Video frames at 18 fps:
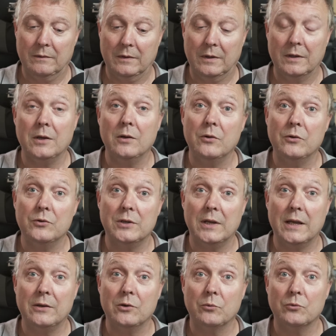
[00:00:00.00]
and you
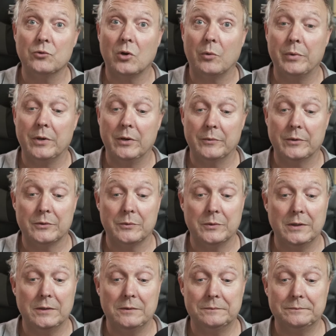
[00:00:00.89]
usually end up dropping them as
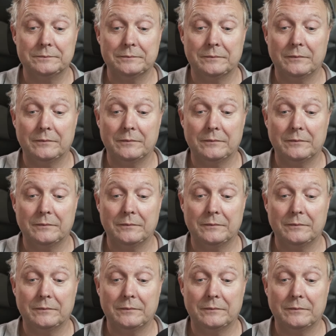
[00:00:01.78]
well.